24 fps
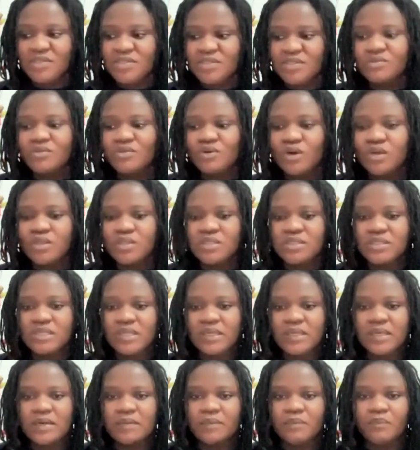still not
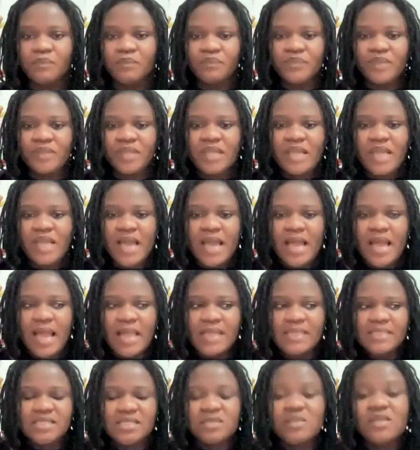
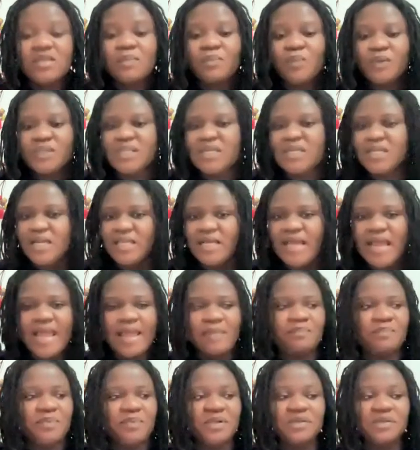it's still important that
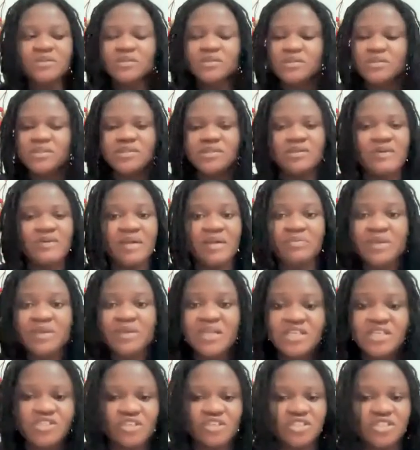I build the right
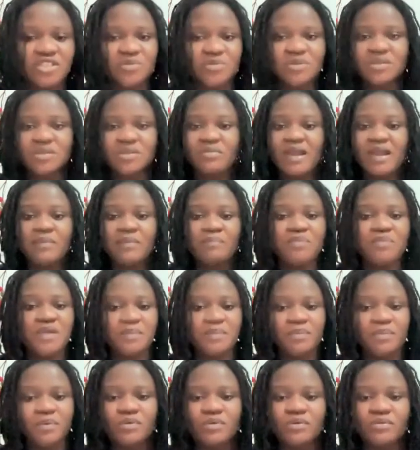relationships with the right
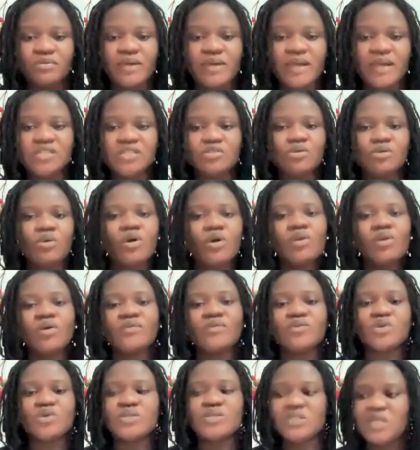people, right? So all
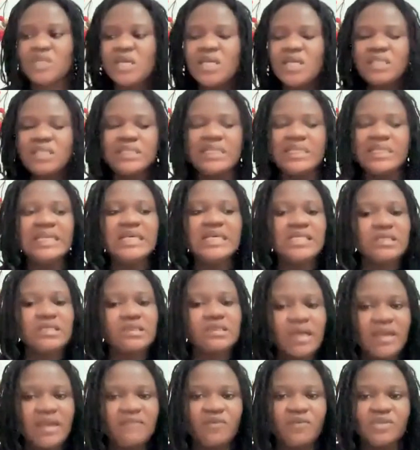of those, the
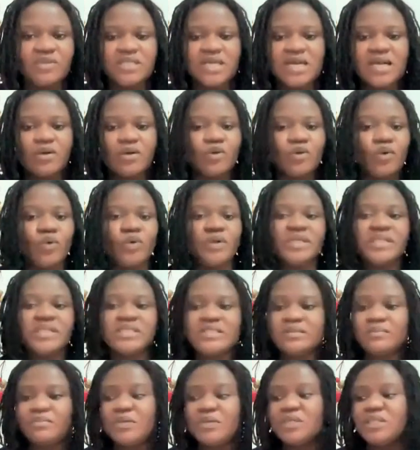little efforts that go
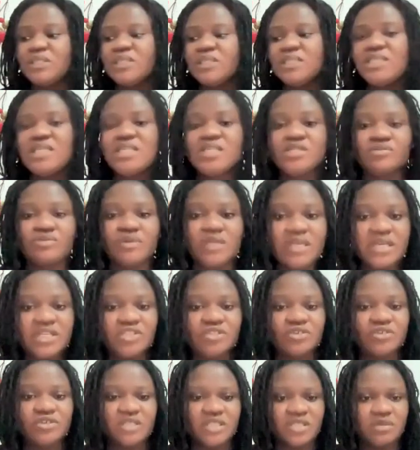into building these
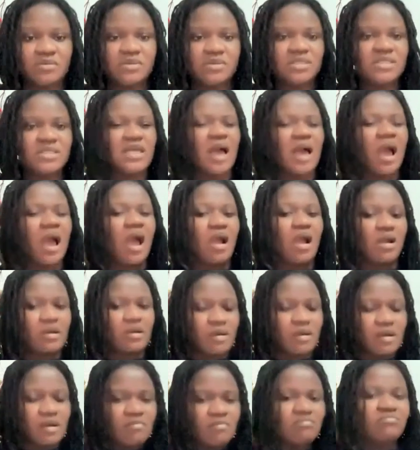relationships
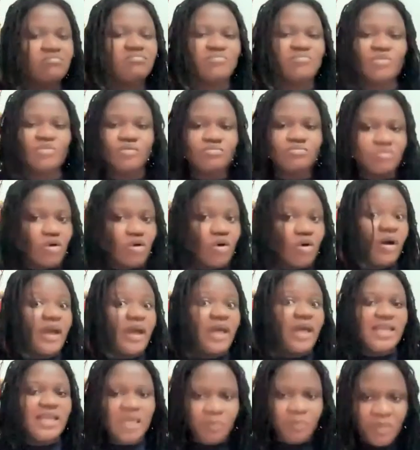are
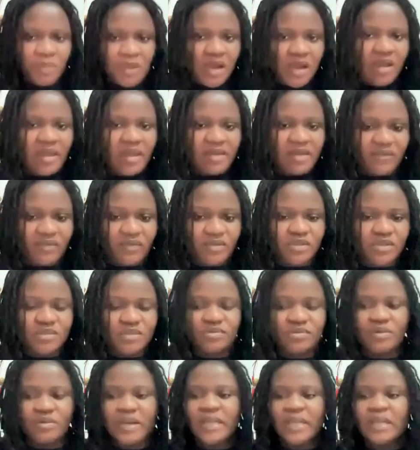organic PR
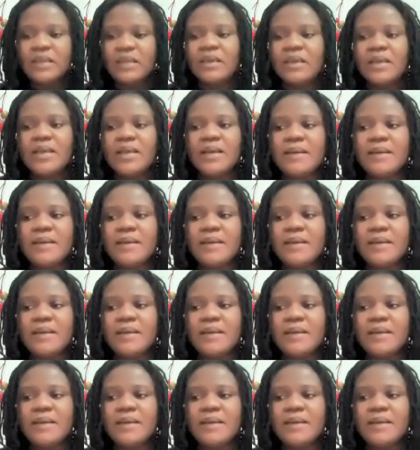efforts, right?